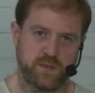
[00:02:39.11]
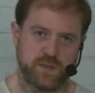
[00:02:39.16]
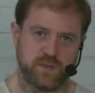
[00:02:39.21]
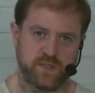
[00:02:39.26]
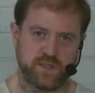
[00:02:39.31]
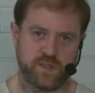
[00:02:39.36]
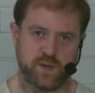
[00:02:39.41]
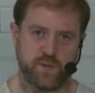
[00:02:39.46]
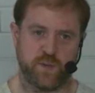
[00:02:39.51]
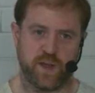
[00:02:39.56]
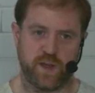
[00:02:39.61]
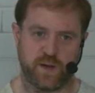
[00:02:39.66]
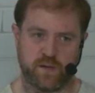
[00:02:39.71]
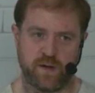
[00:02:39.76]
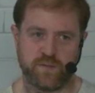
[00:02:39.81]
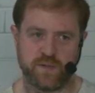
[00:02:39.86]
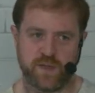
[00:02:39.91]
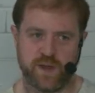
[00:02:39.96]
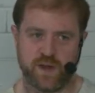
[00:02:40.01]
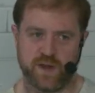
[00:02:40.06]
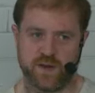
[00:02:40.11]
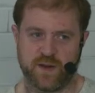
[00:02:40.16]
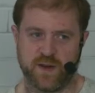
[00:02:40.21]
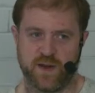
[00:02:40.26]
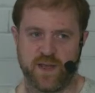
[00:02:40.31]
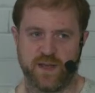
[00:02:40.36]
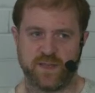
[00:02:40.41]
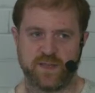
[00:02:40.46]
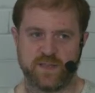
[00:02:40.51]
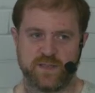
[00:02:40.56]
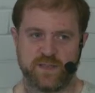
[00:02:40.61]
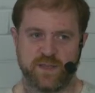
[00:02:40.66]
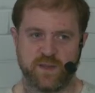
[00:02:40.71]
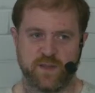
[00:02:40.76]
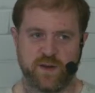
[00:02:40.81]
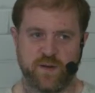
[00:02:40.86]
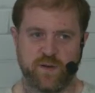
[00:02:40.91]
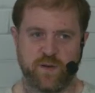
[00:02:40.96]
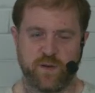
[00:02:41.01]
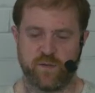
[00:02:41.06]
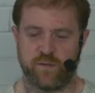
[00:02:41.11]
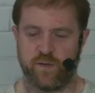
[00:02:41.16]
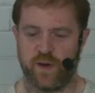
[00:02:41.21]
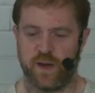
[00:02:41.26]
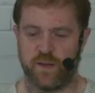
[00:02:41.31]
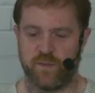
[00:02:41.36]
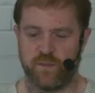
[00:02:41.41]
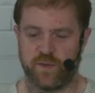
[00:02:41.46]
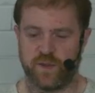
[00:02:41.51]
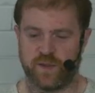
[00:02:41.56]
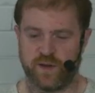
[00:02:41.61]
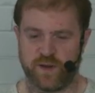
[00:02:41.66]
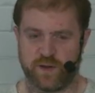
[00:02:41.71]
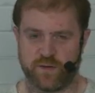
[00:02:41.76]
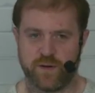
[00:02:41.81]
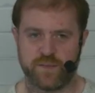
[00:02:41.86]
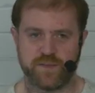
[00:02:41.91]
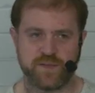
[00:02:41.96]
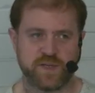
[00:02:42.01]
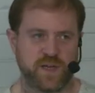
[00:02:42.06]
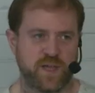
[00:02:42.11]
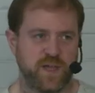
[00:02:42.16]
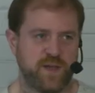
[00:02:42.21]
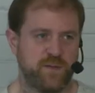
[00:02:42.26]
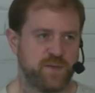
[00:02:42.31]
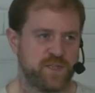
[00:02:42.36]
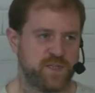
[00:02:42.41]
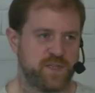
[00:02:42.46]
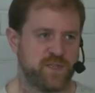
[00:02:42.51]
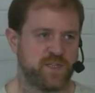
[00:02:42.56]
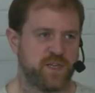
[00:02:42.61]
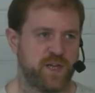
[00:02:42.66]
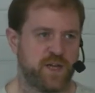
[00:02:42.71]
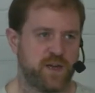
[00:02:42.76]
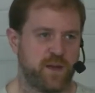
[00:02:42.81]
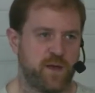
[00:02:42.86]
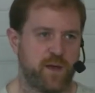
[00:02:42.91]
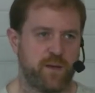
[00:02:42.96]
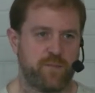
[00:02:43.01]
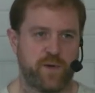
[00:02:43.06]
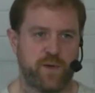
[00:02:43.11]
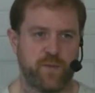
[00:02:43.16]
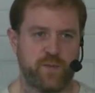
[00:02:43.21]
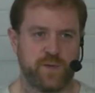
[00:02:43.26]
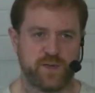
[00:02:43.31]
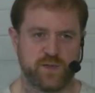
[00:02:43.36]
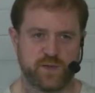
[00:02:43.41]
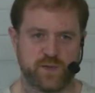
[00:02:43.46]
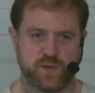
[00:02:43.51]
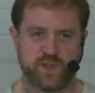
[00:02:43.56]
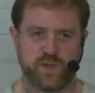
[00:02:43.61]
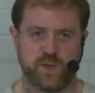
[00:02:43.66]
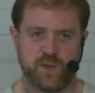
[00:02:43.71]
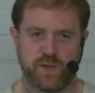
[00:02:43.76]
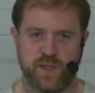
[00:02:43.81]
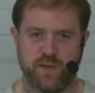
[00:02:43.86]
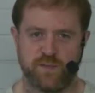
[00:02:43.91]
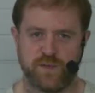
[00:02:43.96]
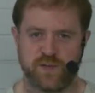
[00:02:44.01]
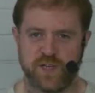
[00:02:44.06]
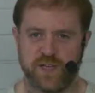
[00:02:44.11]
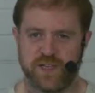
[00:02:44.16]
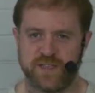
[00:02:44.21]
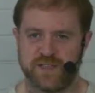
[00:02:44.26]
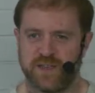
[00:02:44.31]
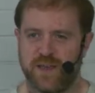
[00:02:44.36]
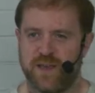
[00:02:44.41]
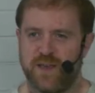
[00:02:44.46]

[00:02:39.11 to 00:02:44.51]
So we encrypted it at least so that no one could read it, but the decryption key was in a shared library, which was also on their machines.